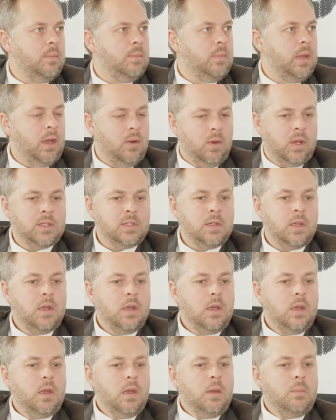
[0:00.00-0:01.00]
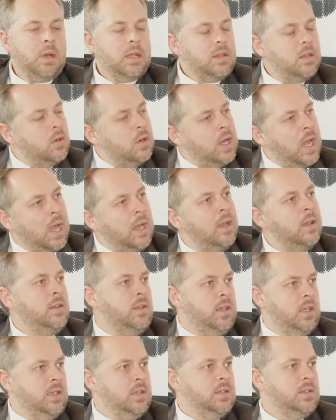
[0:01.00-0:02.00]
areas. But the
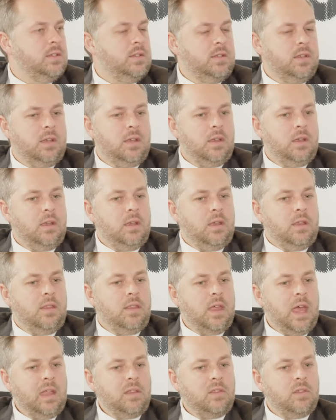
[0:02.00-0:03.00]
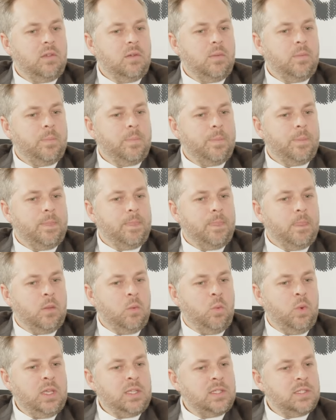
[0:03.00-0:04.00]
reality is that
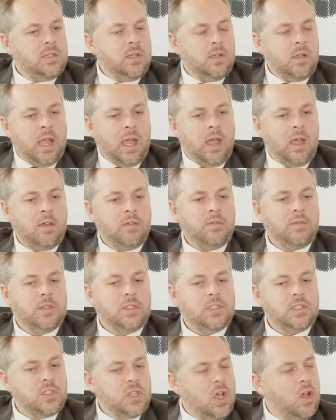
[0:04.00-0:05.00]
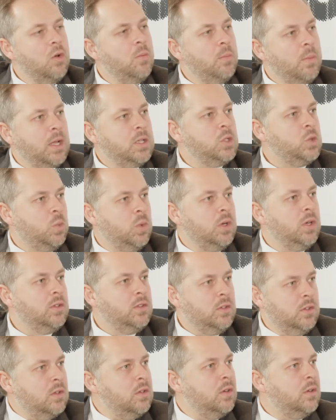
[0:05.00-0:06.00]
we still have so much work
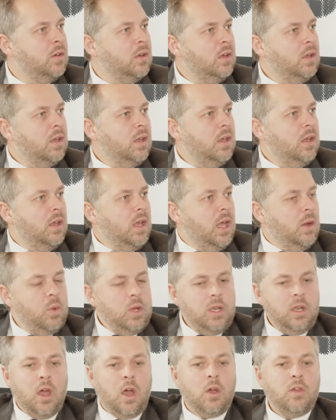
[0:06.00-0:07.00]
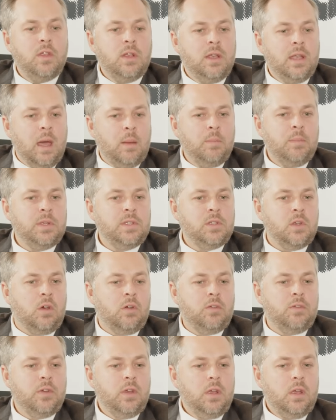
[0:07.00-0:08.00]
to do. And we know the numbers
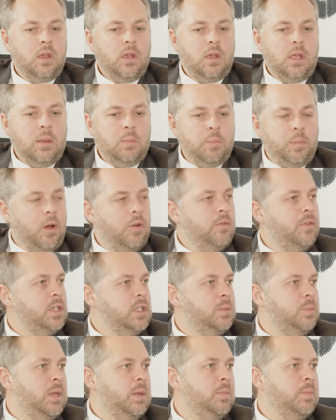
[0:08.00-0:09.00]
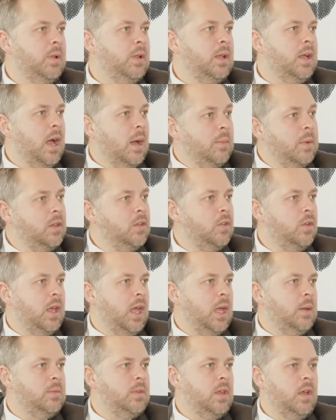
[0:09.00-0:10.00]
of impoverished people coming to
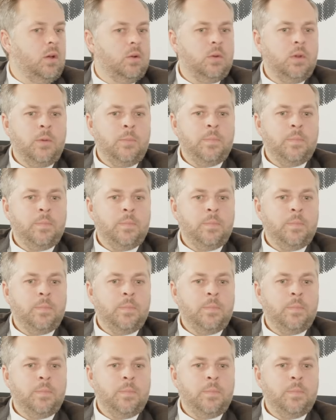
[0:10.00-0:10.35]
Cape Town